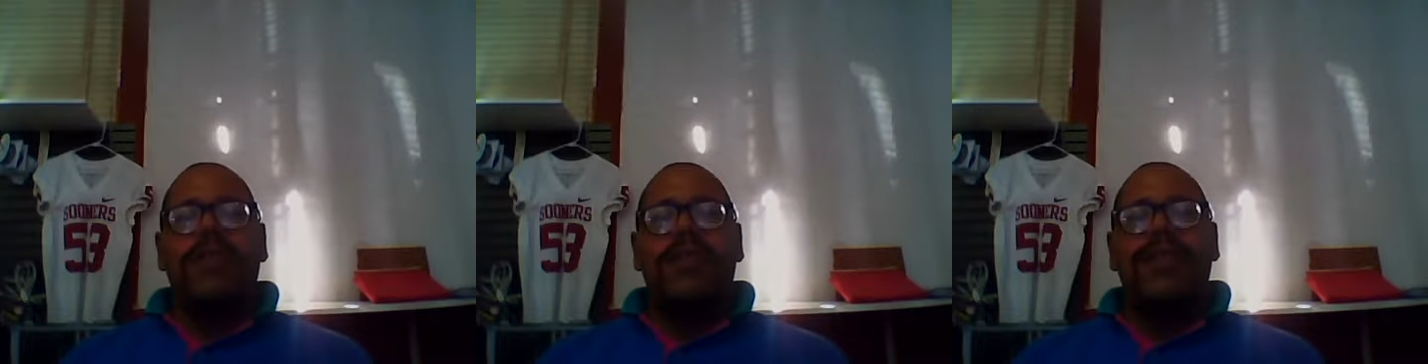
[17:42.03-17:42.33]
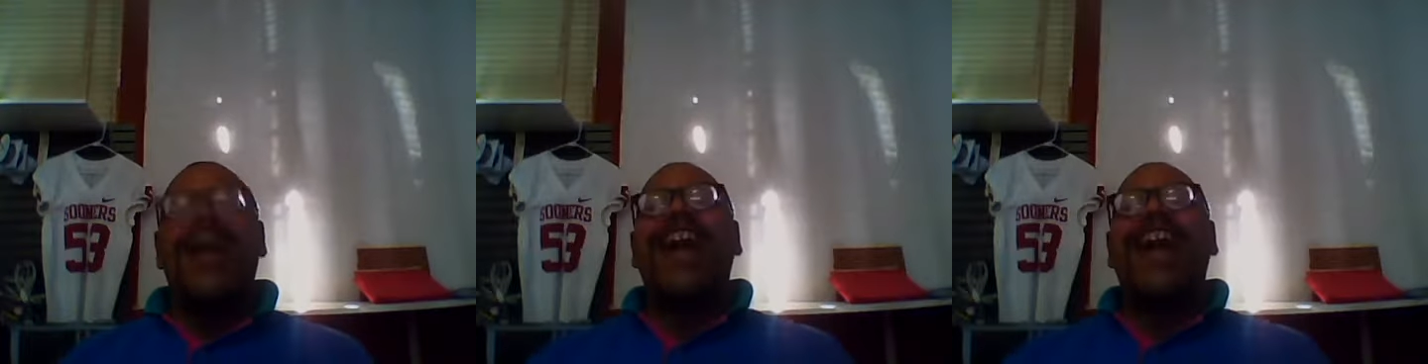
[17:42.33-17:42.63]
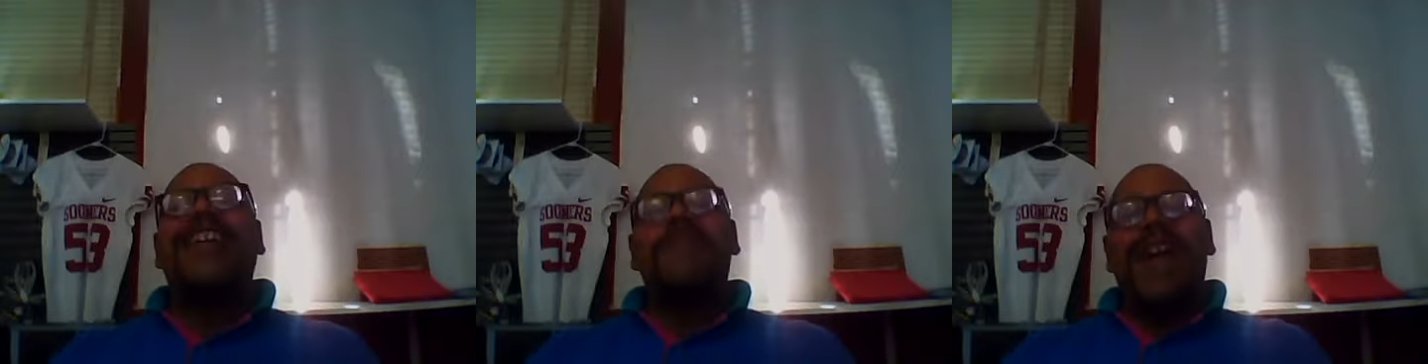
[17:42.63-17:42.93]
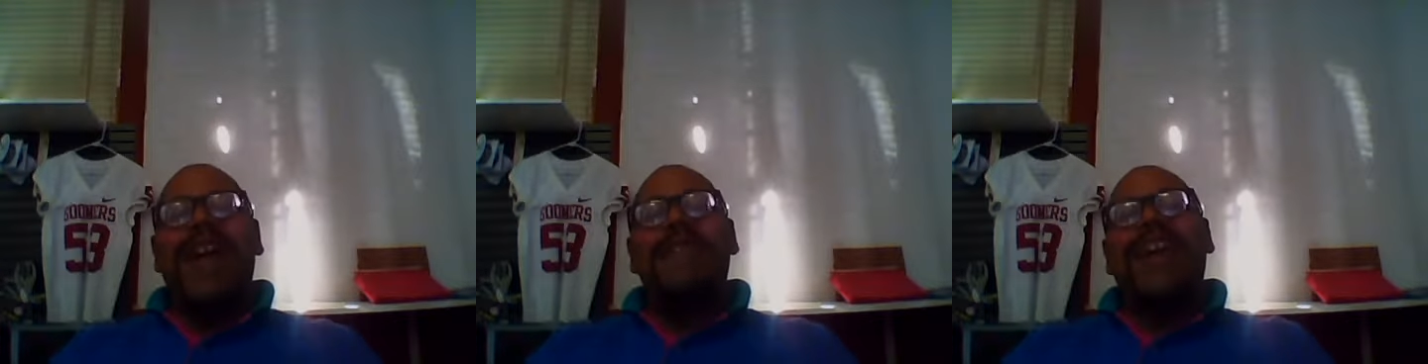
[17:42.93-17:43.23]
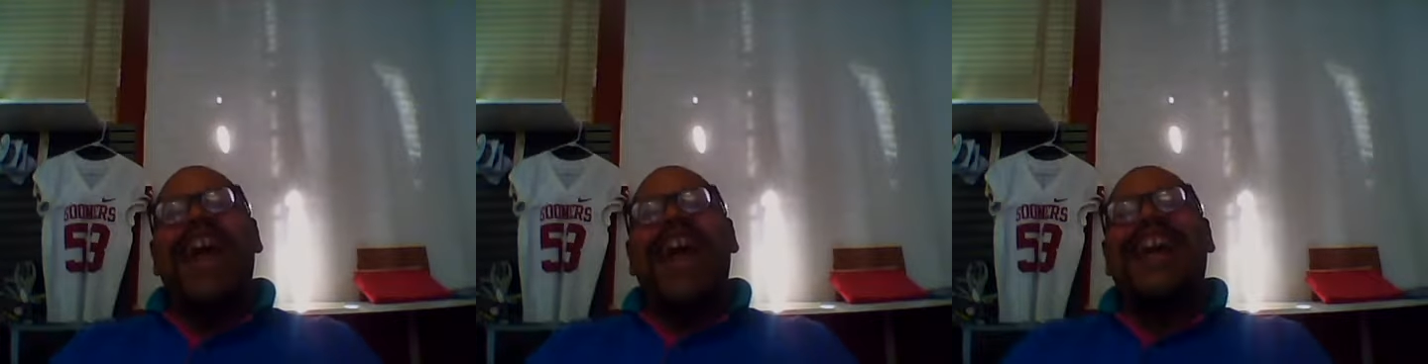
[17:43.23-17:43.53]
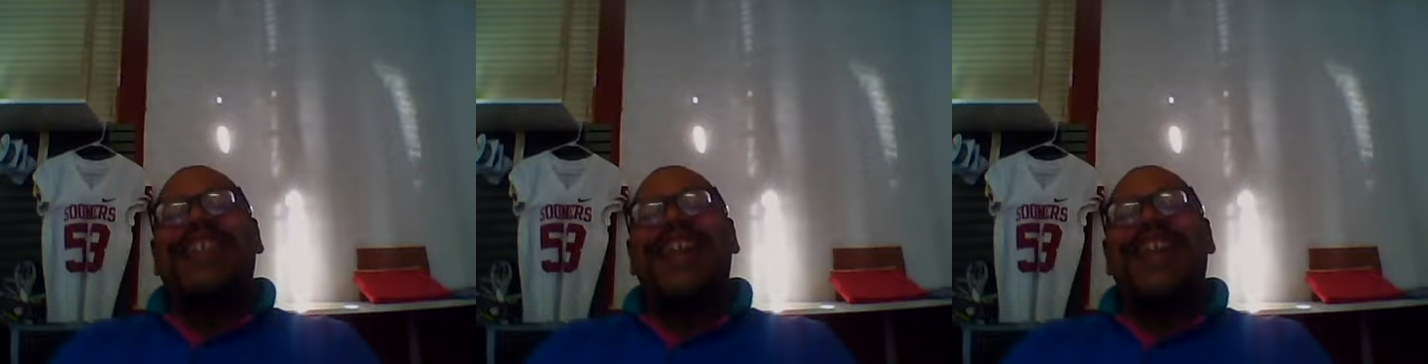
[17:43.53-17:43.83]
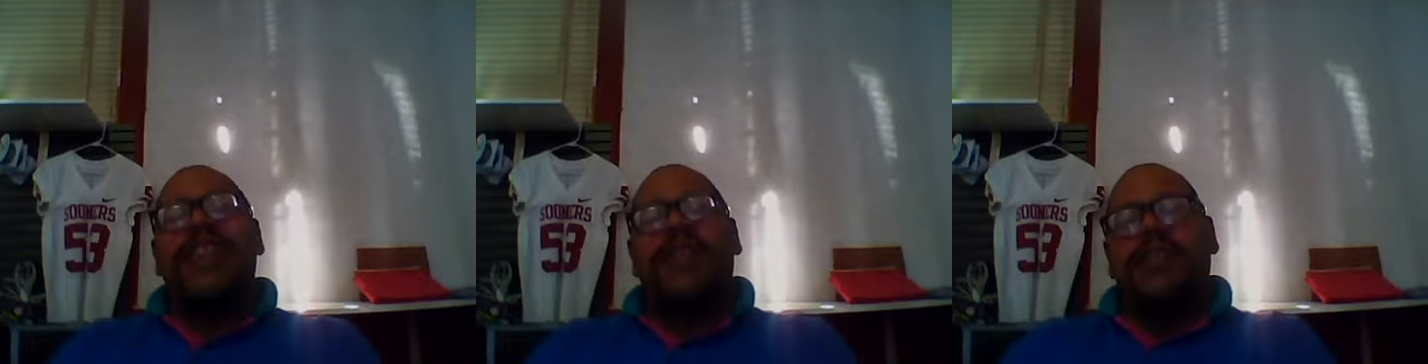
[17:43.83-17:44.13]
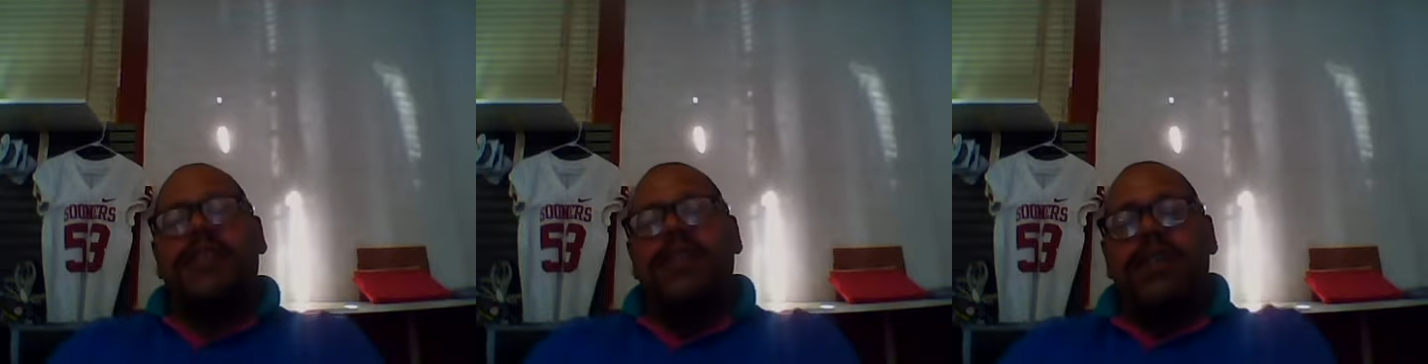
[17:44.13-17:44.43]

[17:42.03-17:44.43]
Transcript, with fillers: Now, as a black man, I can say this.